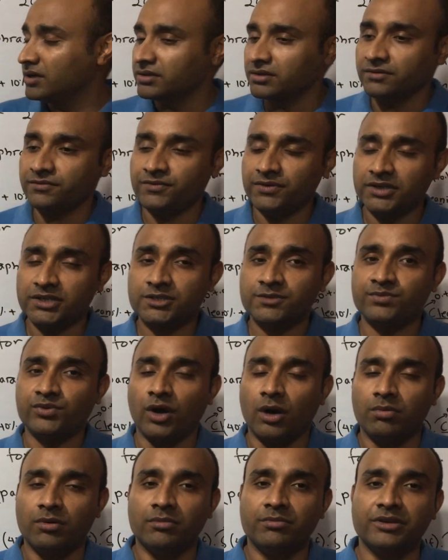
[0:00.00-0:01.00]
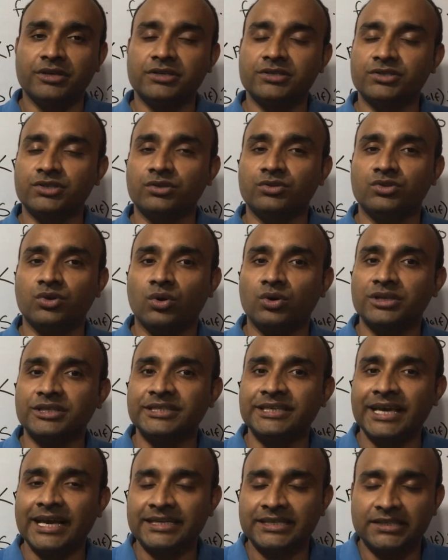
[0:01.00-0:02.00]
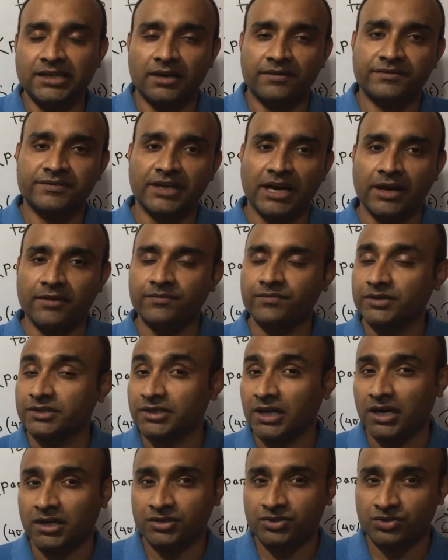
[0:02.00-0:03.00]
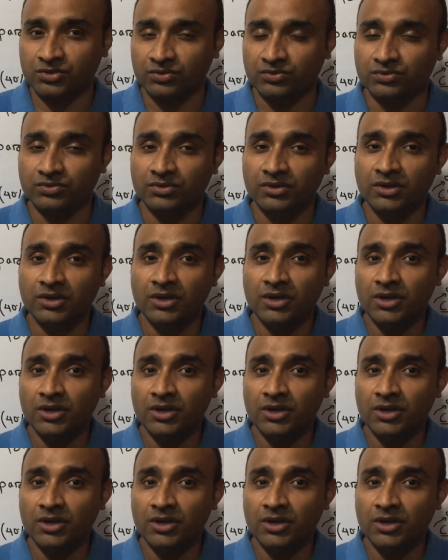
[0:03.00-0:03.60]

the first problem is you don't get enough time for task 2,